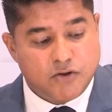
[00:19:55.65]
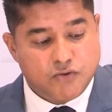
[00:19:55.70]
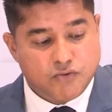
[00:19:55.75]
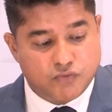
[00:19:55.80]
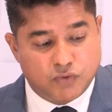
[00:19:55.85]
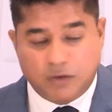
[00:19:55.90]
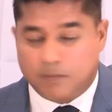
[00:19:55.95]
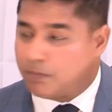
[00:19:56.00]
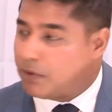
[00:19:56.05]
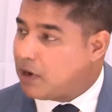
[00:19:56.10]

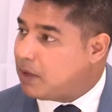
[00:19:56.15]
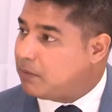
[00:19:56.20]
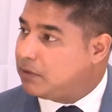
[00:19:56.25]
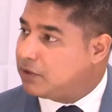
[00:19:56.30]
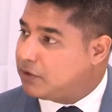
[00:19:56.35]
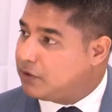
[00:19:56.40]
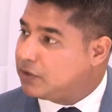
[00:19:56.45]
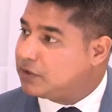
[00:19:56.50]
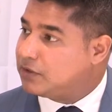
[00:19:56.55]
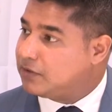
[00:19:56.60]
We're
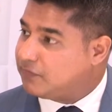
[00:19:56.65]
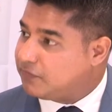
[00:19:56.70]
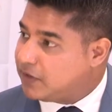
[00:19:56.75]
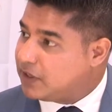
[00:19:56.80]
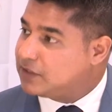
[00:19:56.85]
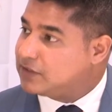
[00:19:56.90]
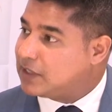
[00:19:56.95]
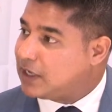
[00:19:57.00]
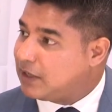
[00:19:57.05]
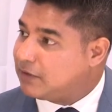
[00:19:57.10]
probably going to
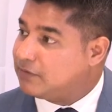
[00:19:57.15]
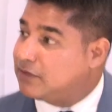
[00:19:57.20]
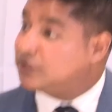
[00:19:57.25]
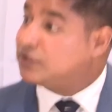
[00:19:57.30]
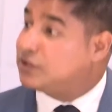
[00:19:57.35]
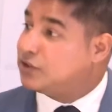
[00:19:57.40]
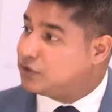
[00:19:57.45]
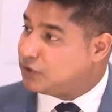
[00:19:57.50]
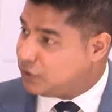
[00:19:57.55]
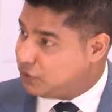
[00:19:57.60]
phase out,
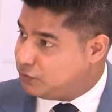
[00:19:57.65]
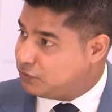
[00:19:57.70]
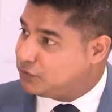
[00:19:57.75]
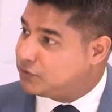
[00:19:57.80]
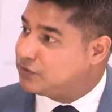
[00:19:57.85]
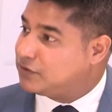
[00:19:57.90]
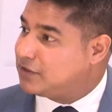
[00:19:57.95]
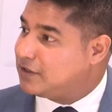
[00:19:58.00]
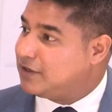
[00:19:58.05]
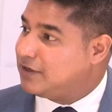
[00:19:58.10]
this is
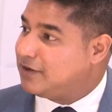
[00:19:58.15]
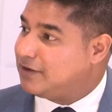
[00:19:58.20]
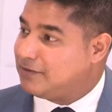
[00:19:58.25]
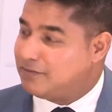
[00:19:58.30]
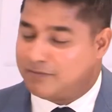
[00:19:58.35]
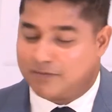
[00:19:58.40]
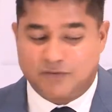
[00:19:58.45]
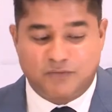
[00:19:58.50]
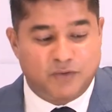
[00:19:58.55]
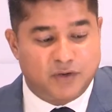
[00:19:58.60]
news,
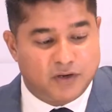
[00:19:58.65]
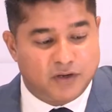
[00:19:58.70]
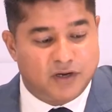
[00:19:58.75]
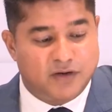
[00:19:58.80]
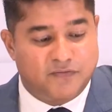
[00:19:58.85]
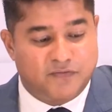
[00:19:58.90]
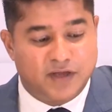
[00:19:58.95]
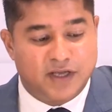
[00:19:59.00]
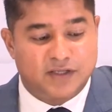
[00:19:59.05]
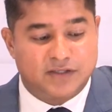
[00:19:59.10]
we're going
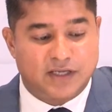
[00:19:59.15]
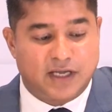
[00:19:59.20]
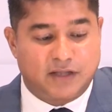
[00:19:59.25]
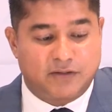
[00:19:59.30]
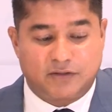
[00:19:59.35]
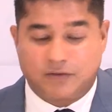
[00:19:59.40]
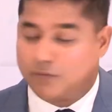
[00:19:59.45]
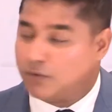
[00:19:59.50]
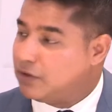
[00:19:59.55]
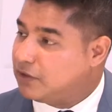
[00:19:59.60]
to phase
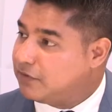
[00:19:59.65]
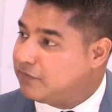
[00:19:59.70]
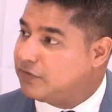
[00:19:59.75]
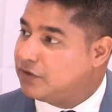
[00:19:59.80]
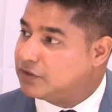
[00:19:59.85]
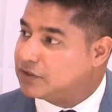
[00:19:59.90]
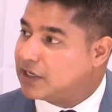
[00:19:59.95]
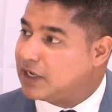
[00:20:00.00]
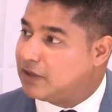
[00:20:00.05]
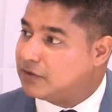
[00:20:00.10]
out the World
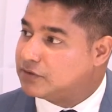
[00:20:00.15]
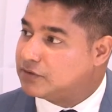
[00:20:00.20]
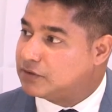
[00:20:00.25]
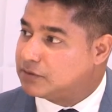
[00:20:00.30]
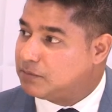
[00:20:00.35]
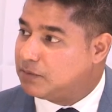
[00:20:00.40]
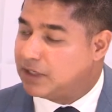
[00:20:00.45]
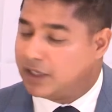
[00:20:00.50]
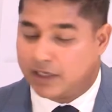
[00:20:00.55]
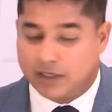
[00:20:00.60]
Affairs
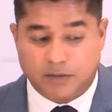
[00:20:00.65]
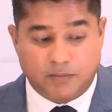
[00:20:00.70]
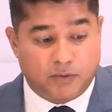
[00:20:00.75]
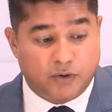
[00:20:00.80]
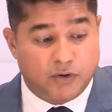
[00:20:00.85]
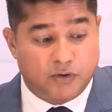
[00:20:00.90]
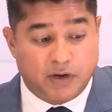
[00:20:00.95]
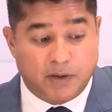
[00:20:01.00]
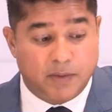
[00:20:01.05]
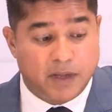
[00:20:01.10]
Council's Millennium
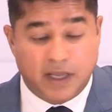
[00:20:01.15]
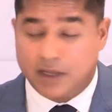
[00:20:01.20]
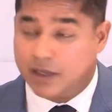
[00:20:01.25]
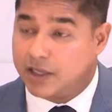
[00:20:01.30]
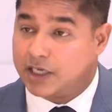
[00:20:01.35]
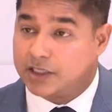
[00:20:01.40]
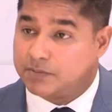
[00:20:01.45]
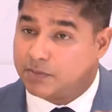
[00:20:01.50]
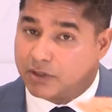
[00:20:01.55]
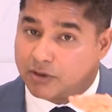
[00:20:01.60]
Program.
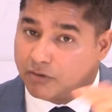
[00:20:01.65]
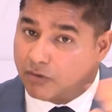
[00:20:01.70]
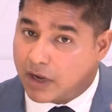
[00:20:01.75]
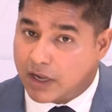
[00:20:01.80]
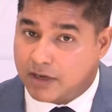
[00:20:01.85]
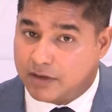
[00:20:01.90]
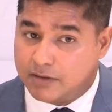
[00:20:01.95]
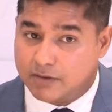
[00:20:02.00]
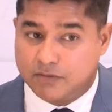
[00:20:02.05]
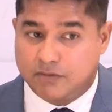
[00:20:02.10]
It has been
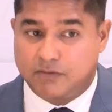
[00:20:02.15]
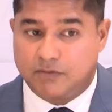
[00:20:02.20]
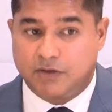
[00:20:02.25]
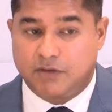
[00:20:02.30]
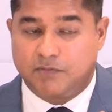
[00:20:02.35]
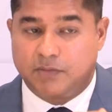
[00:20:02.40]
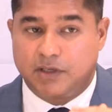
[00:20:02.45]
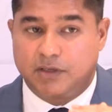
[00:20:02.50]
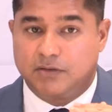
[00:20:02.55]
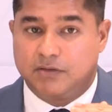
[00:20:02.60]
great,
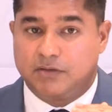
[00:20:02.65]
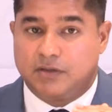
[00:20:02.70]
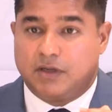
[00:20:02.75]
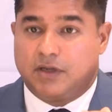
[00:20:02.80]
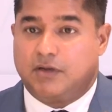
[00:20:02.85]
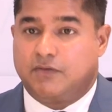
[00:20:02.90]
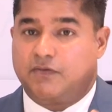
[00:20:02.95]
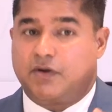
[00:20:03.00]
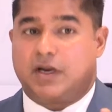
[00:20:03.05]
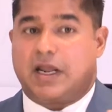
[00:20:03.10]
we've been
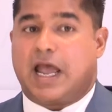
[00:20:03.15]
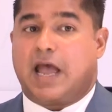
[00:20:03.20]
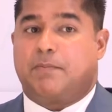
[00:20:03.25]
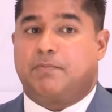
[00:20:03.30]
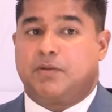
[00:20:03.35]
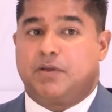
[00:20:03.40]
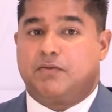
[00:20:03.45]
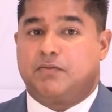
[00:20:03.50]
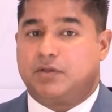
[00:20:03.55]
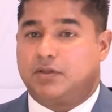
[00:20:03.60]
very
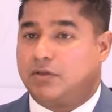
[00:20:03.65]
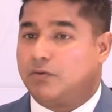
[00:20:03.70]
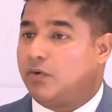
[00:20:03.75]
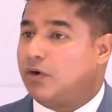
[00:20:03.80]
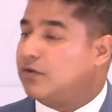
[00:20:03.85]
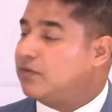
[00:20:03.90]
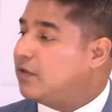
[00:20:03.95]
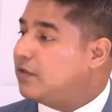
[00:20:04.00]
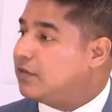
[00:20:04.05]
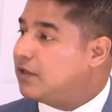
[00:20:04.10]
happy with the
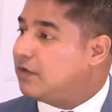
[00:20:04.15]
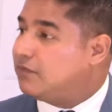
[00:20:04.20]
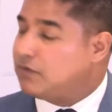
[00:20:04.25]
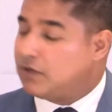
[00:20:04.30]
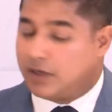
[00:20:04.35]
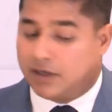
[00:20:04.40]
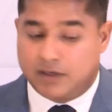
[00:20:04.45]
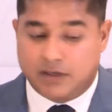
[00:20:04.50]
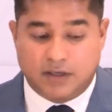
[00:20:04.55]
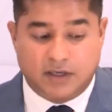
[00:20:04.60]
work that they have
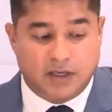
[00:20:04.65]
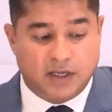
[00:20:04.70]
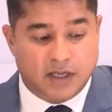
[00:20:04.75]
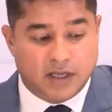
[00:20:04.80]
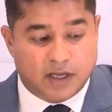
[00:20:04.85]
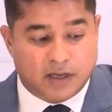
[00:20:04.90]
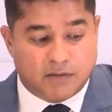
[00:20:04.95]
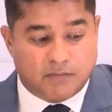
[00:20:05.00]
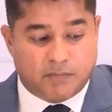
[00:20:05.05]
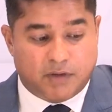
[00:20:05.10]
done,
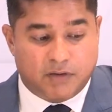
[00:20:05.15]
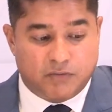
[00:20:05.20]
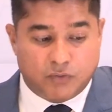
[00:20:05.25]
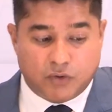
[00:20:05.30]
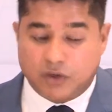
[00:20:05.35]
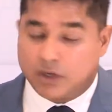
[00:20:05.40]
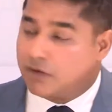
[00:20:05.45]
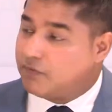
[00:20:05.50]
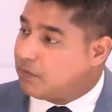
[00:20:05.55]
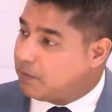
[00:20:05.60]
but
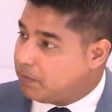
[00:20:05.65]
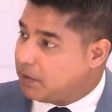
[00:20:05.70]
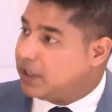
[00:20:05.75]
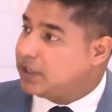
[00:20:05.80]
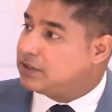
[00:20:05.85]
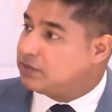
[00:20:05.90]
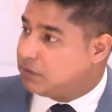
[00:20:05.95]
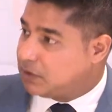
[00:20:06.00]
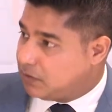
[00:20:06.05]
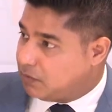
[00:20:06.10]
we're going to
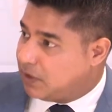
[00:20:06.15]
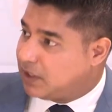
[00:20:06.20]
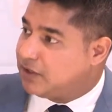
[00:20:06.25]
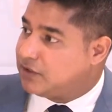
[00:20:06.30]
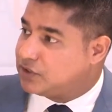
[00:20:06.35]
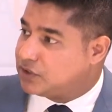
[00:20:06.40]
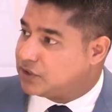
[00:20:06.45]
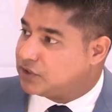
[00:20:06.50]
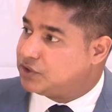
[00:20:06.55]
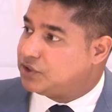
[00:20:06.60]
replace it with the
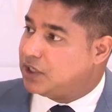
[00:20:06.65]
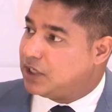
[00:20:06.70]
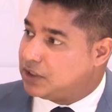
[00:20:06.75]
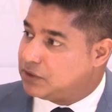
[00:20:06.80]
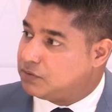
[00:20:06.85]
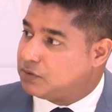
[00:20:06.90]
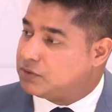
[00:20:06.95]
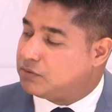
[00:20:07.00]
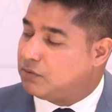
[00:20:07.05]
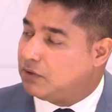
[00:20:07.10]
Wellness
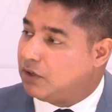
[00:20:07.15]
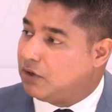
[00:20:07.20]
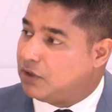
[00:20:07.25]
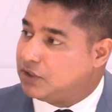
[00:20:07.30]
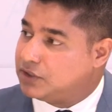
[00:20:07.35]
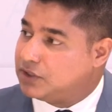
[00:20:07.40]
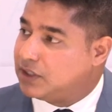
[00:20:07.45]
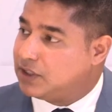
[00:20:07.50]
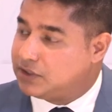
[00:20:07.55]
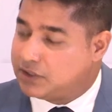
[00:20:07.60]
Exchange, which we're
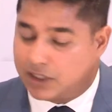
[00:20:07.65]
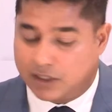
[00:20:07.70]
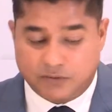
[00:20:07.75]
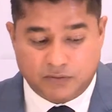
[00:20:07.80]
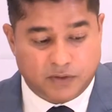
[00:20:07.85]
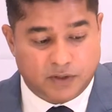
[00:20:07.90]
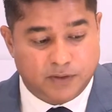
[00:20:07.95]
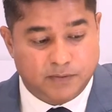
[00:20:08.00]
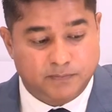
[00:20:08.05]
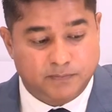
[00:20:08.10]
launching in January.